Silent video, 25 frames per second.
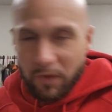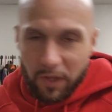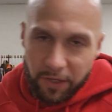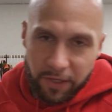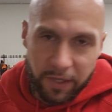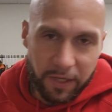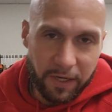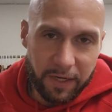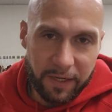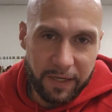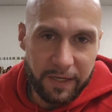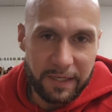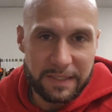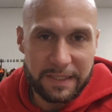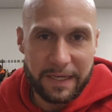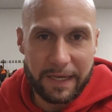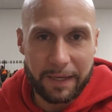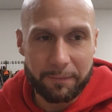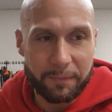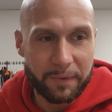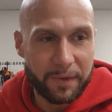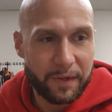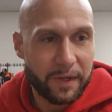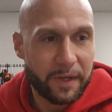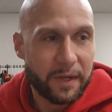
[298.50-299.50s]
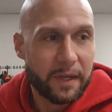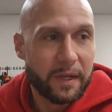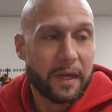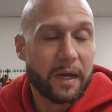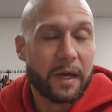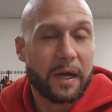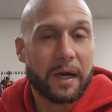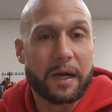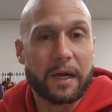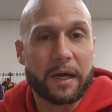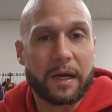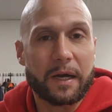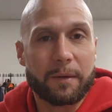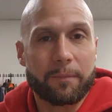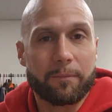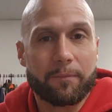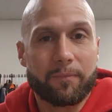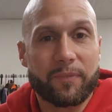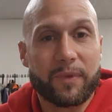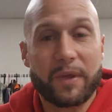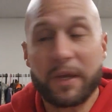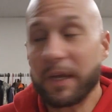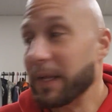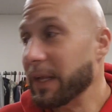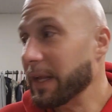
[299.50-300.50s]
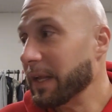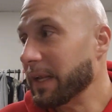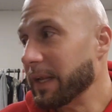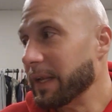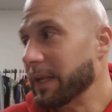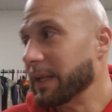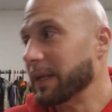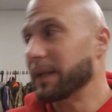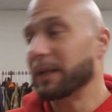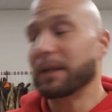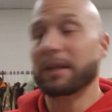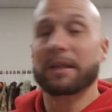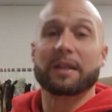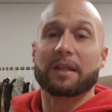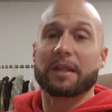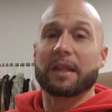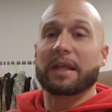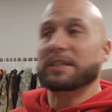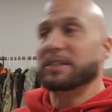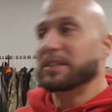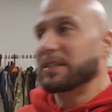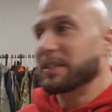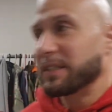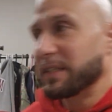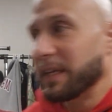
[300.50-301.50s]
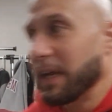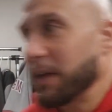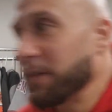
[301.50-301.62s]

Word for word: you're gonna need tape. Um, and then let's just